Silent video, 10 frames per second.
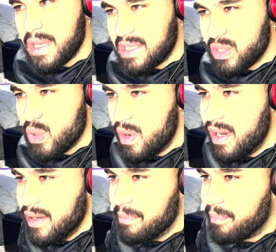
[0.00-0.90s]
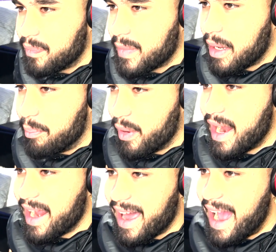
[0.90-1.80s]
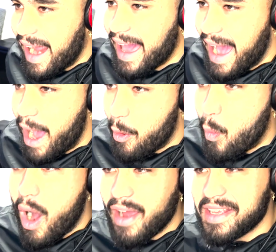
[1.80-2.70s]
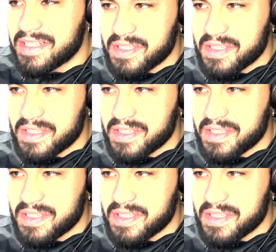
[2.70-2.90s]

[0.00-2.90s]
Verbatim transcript: 2-1, but I want it to